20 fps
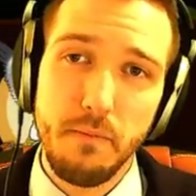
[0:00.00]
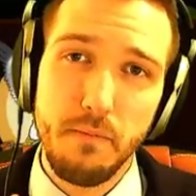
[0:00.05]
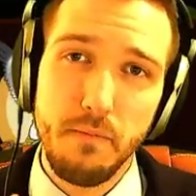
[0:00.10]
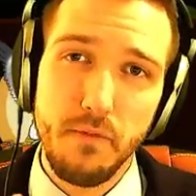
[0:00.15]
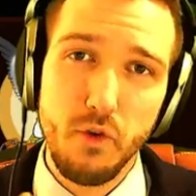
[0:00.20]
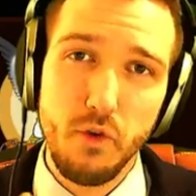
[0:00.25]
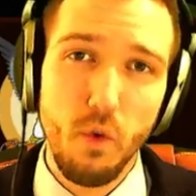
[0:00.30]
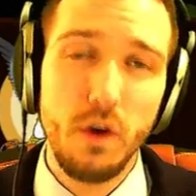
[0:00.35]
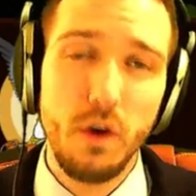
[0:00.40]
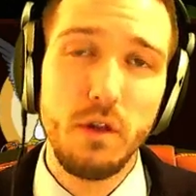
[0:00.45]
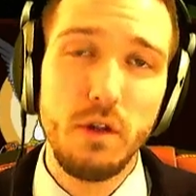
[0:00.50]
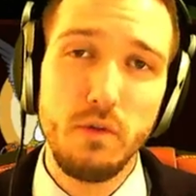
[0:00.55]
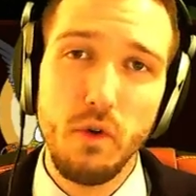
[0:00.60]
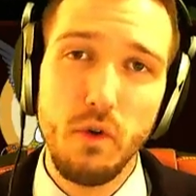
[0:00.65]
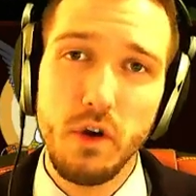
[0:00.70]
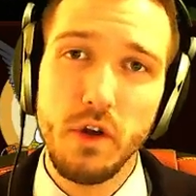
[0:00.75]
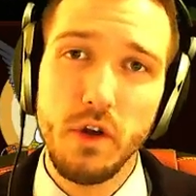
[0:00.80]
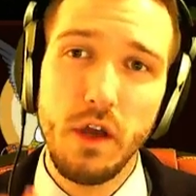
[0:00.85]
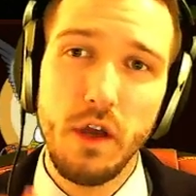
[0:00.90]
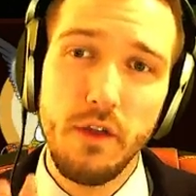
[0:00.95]
You to
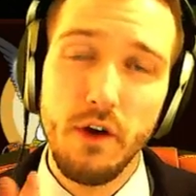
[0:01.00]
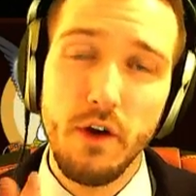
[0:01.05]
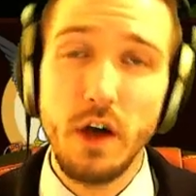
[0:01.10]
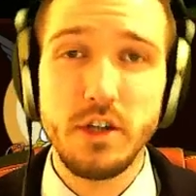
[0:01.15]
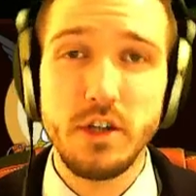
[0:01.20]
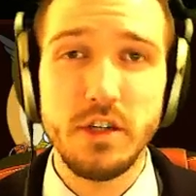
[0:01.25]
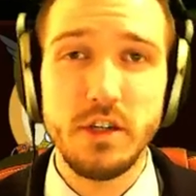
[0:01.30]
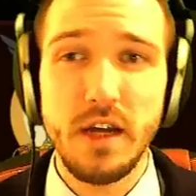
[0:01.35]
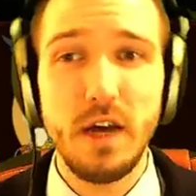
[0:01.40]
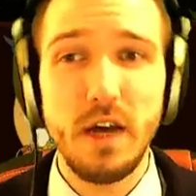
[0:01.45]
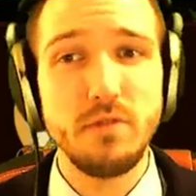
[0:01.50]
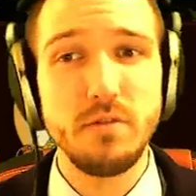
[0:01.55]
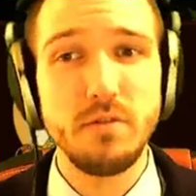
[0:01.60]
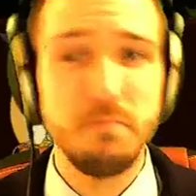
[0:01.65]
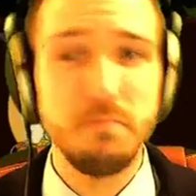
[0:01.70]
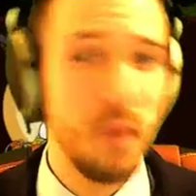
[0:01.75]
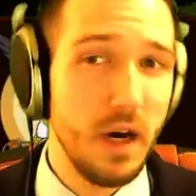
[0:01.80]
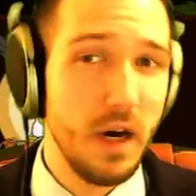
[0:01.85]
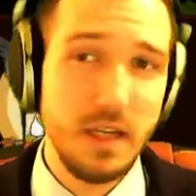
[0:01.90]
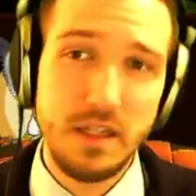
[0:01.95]
look in the auction house,
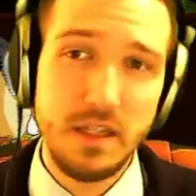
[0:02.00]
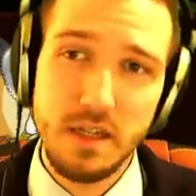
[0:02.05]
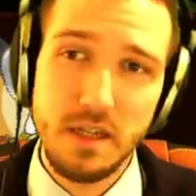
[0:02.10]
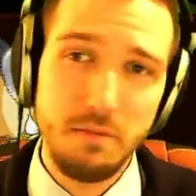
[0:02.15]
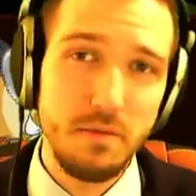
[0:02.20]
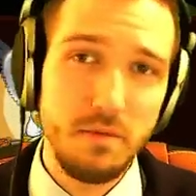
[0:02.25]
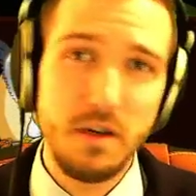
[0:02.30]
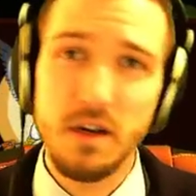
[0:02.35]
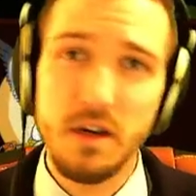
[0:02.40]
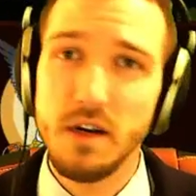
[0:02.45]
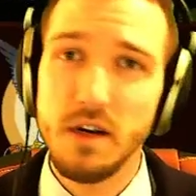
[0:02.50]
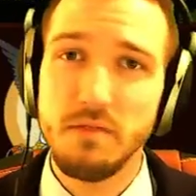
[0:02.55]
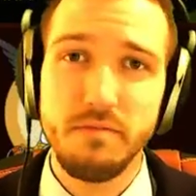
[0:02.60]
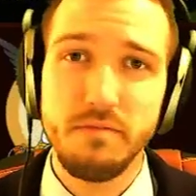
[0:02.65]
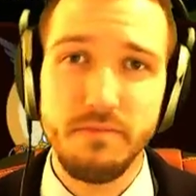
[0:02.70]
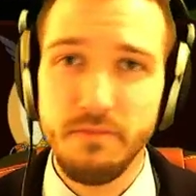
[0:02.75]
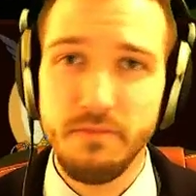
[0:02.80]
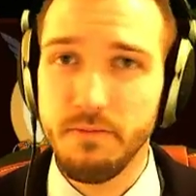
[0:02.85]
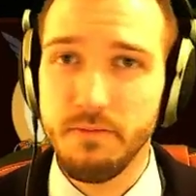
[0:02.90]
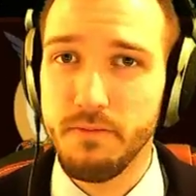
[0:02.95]
buy some
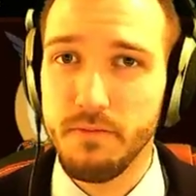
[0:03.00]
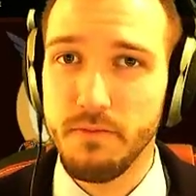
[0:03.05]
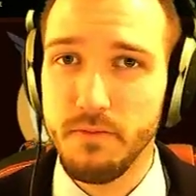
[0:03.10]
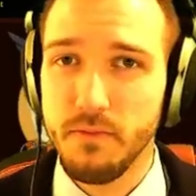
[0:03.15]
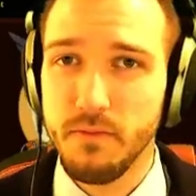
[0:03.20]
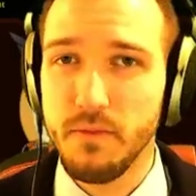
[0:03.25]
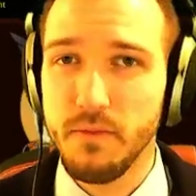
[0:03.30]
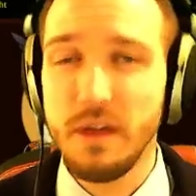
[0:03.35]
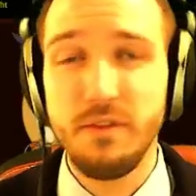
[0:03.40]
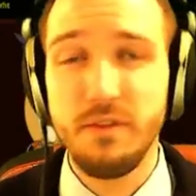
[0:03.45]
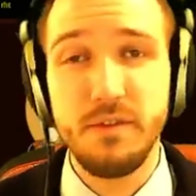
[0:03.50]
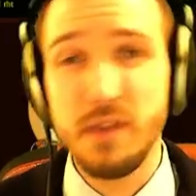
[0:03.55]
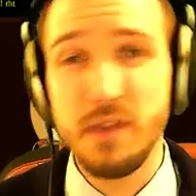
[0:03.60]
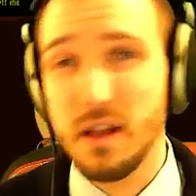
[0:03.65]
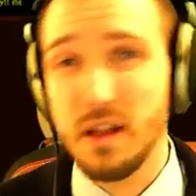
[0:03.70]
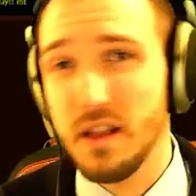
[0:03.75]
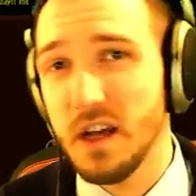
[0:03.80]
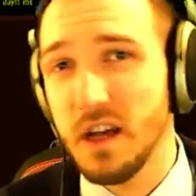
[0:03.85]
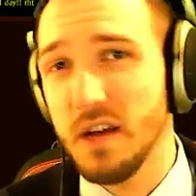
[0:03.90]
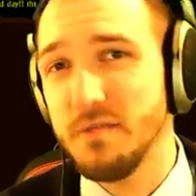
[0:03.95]
level 50
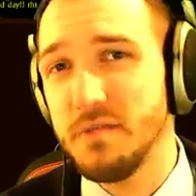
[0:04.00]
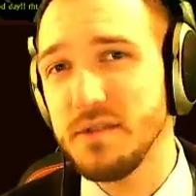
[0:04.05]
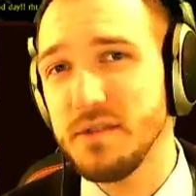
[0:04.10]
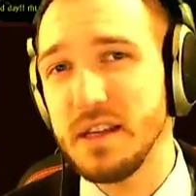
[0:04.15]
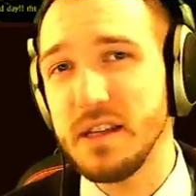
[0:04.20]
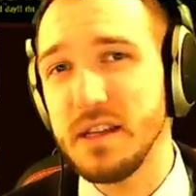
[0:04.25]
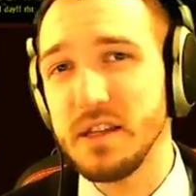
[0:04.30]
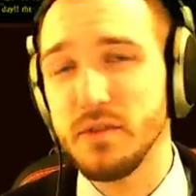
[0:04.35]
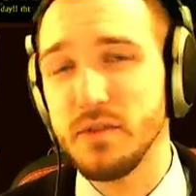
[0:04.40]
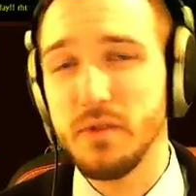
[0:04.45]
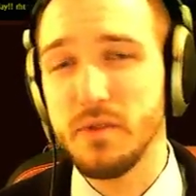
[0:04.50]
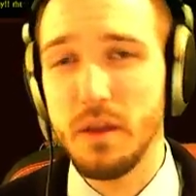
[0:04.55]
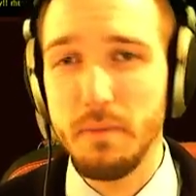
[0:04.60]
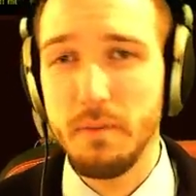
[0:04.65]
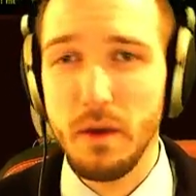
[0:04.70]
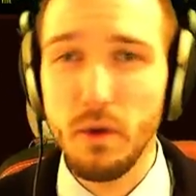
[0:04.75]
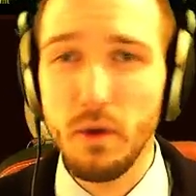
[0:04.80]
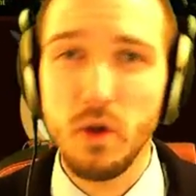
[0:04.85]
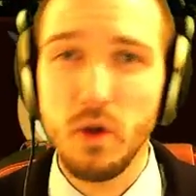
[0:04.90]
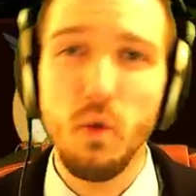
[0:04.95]
gloves. It doesn't really matter
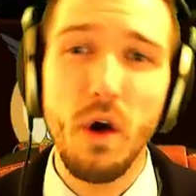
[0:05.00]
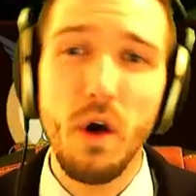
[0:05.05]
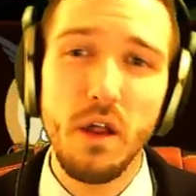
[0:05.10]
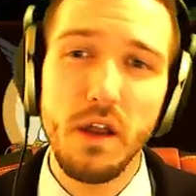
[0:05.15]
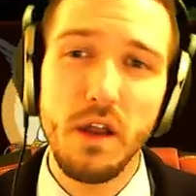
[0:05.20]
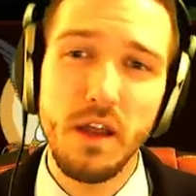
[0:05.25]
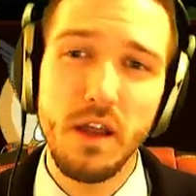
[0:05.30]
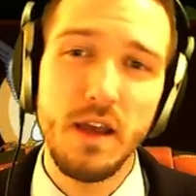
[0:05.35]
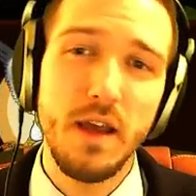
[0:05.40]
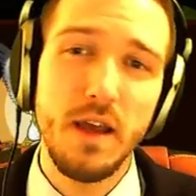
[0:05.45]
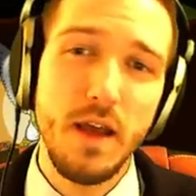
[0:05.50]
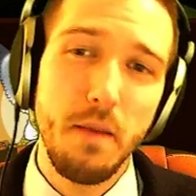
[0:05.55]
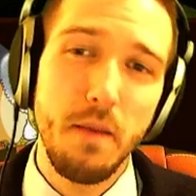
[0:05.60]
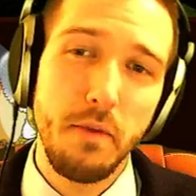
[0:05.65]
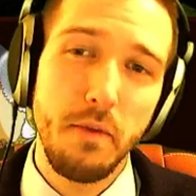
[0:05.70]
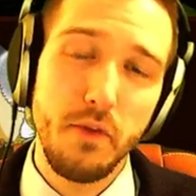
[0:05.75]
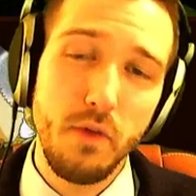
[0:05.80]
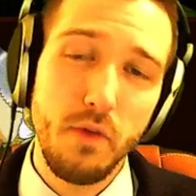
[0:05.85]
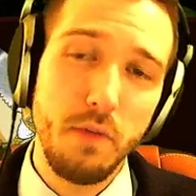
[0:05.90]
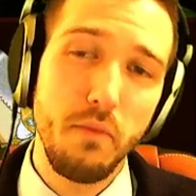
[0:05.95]
what quality, but
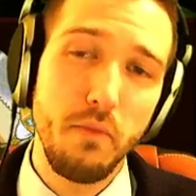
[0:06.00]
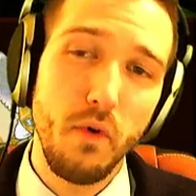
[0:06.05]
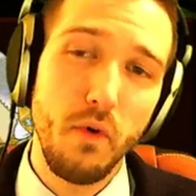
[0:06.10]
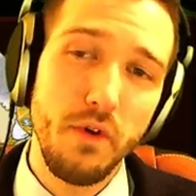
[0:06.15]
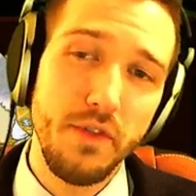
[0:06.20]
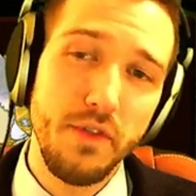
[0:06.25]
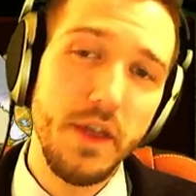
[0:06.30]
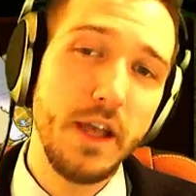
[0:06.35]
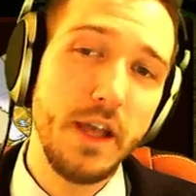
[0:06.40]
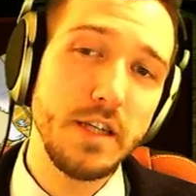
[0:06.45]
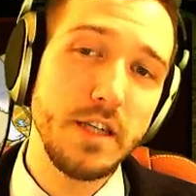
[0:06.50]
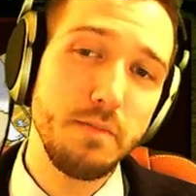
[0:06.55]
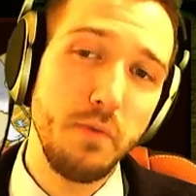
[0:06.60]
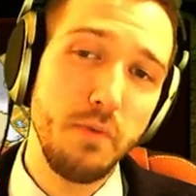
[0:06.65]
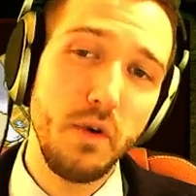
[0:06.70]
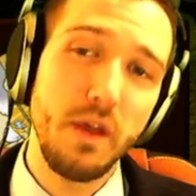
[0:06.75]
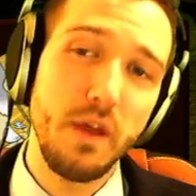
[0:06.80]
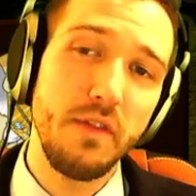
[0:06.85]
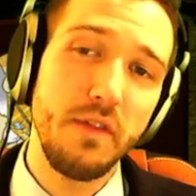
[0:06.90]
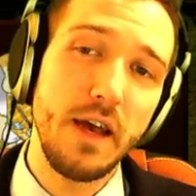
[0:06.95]
the really important thing is
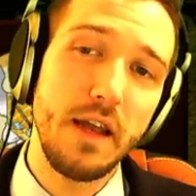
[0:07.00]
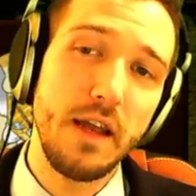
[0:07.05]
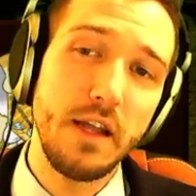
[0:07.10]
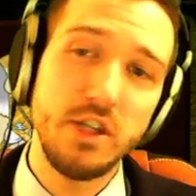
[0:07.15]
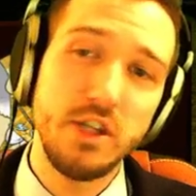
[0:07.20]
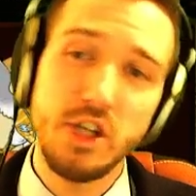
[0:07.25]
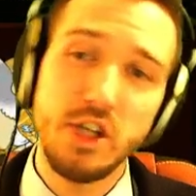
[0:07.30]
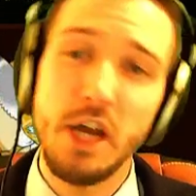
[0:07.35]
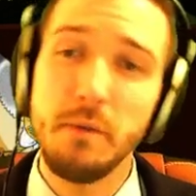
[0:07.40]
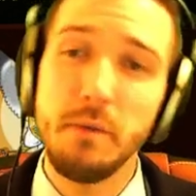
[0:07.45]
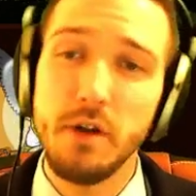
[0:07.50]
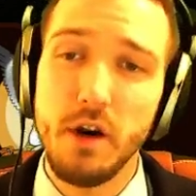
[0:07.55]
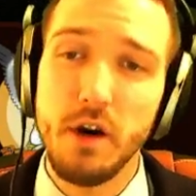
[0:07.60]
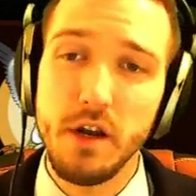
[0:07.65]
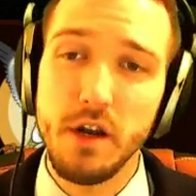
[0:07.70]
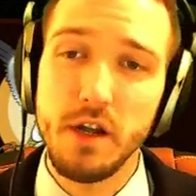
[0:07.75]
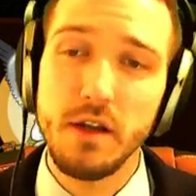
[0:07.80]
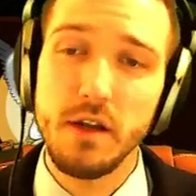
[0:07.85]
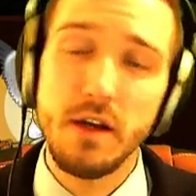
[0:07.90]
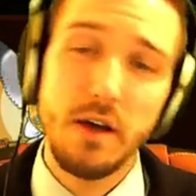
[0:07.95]
putting that enchantment on it.